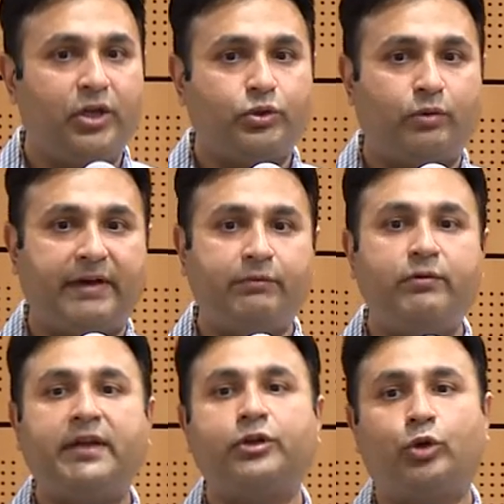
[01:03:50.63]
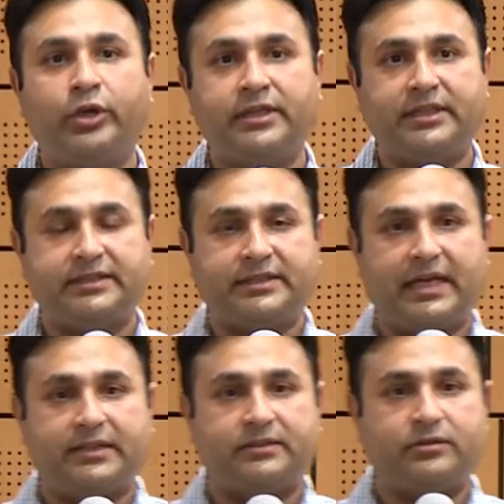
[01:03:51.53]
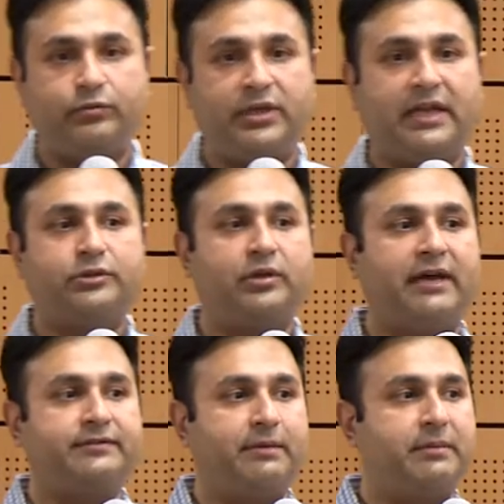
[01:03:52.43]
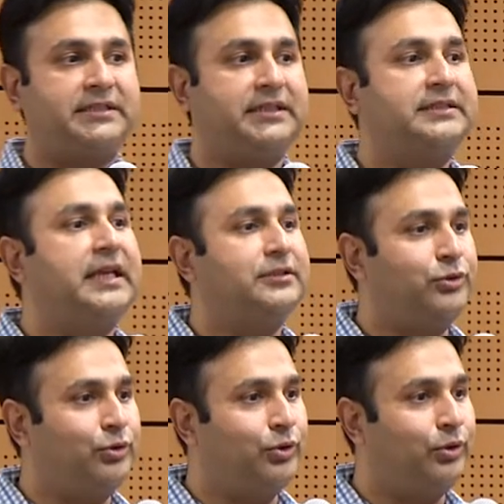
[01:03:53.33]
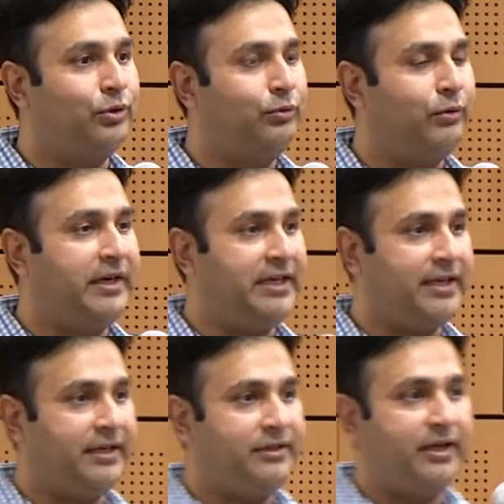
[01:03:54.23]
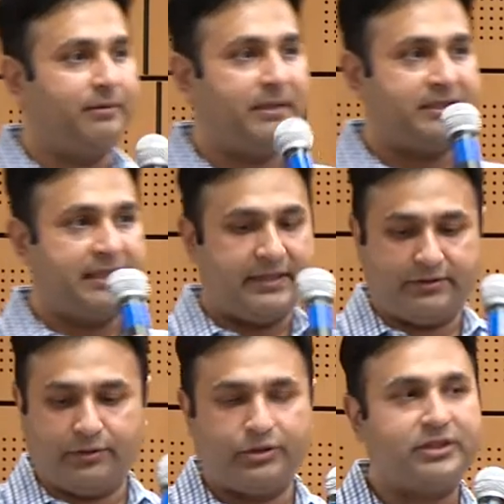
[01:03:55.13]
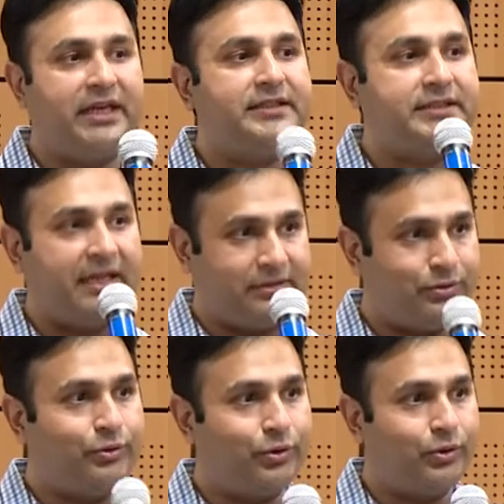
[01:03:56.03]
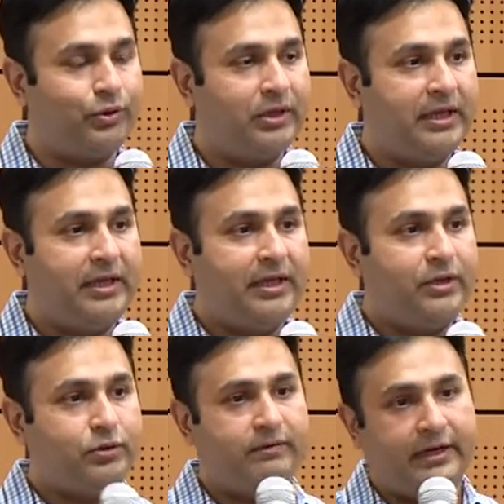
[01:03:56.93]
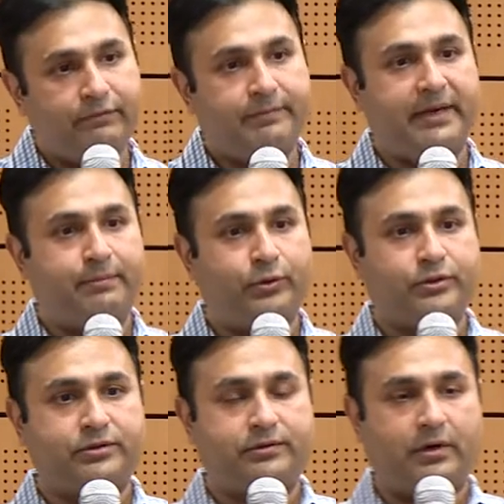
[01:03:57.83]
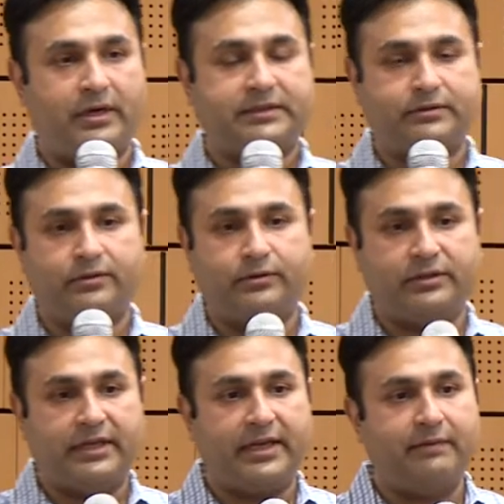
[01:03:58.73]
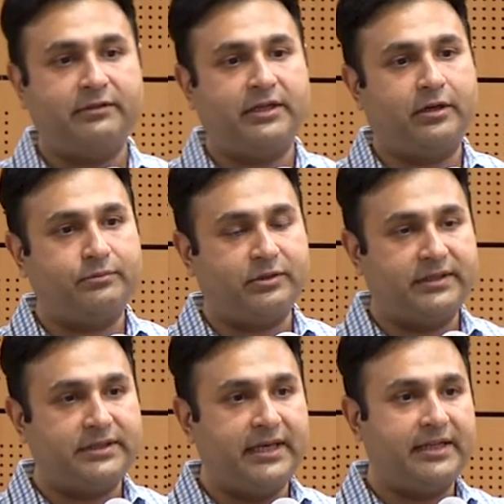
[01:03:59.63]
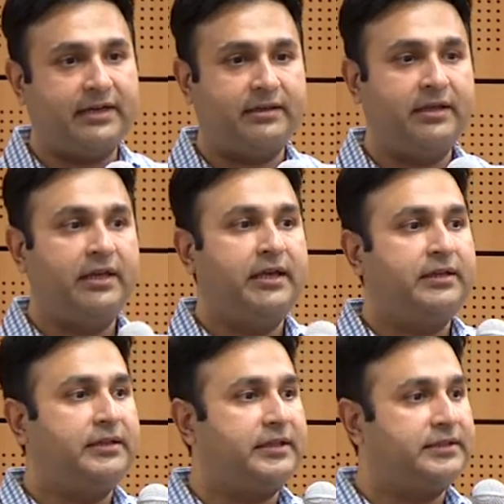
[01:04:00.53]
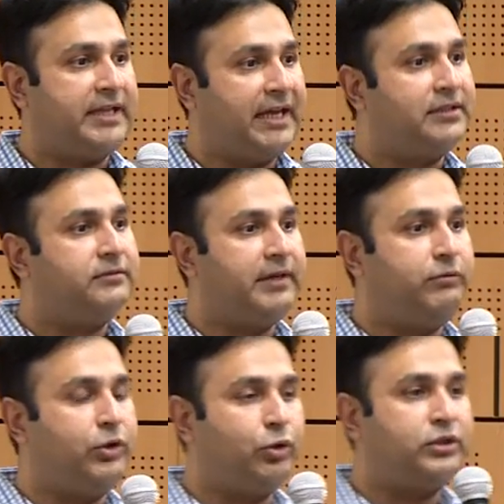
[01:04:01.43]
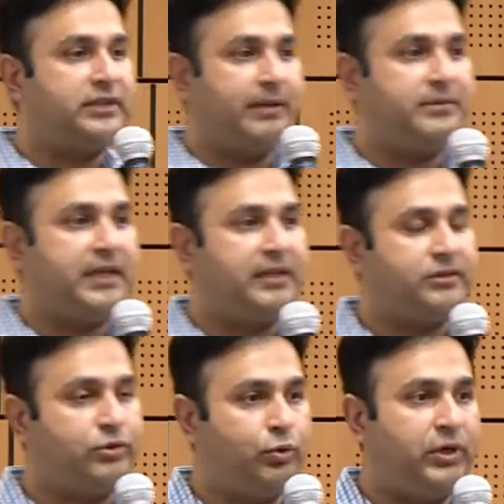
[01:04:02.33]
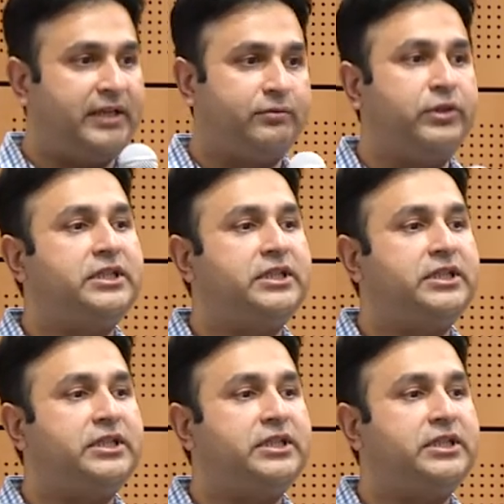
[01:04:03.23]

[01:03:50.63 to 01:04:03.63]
So when we were growing these cells, we also have some muscle cells to grow. We were taking dermal cells, you know, skin cells to grow. So one of my postdocs, so they came with an observation saying that the cells, when we grow stem cells, two days we